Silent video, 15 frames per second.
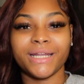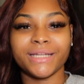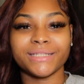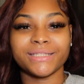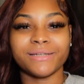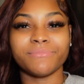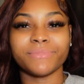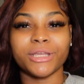It's
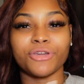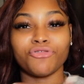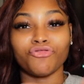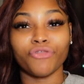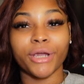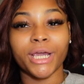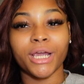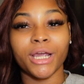something
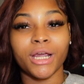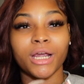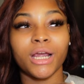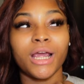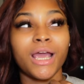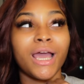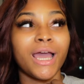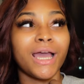
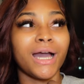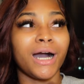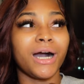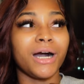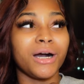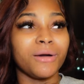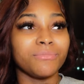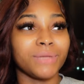rare,
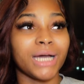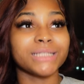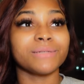not